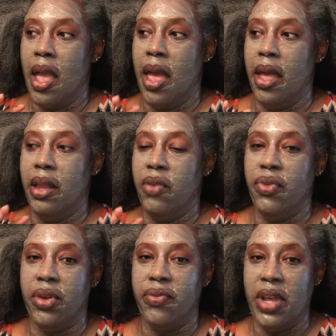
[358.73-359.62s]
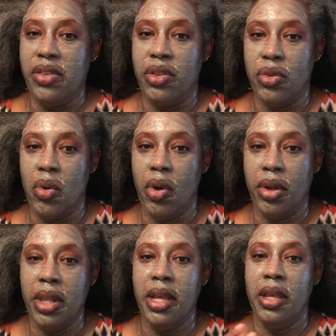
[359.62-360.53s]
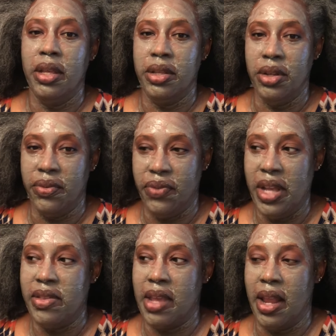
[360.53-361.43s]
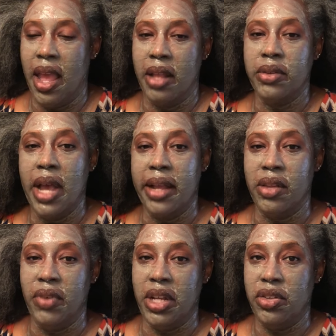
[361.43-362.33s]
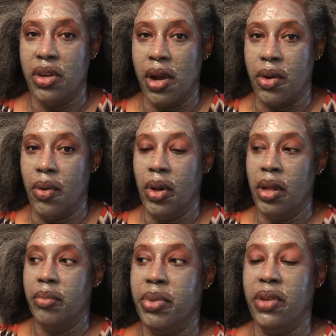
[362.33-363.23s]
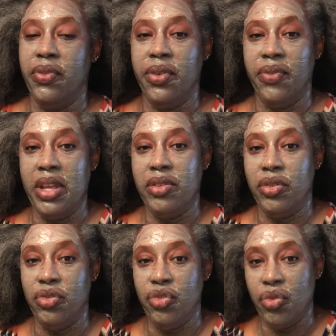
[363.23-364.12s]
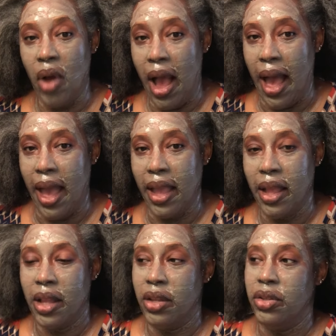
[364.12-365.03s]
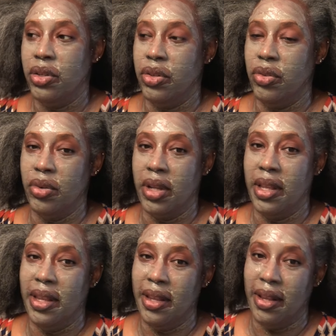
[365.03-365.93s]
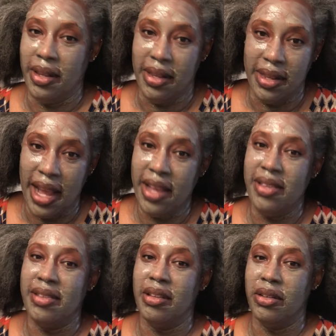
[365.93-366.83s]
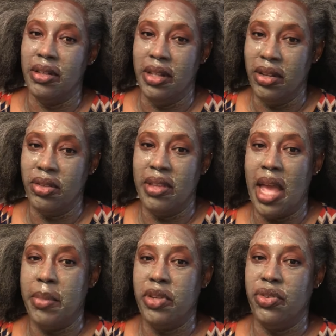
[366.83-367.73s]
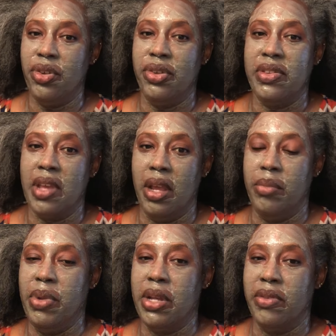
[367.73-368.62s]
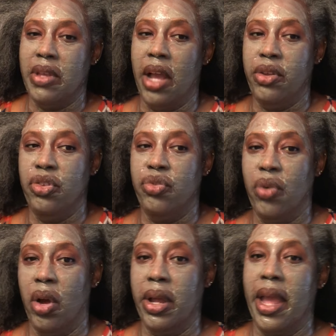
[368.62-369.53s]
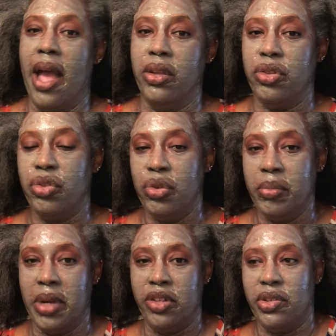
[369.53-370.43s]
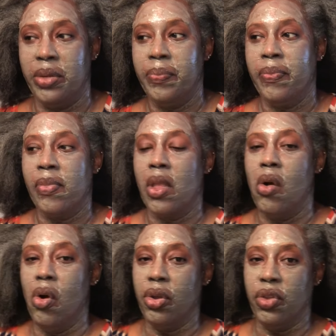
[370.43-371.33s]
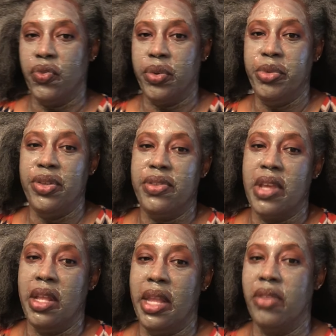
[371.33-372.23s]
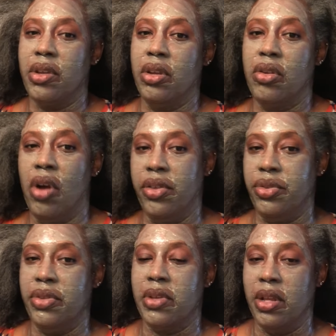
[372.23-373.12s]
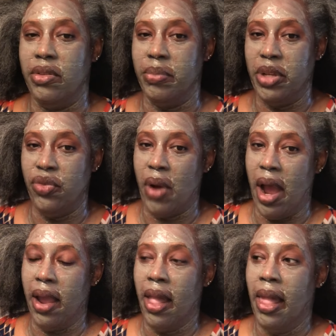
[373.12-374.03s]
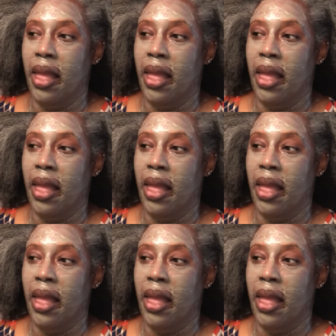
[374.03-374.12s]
And if your face is oily, your face can handle activated charcoal. But if your face is dry, you're doing the nice little damage to your skin, because now you're drawing out too much oils from your skin that's going to cause your skin to be dry.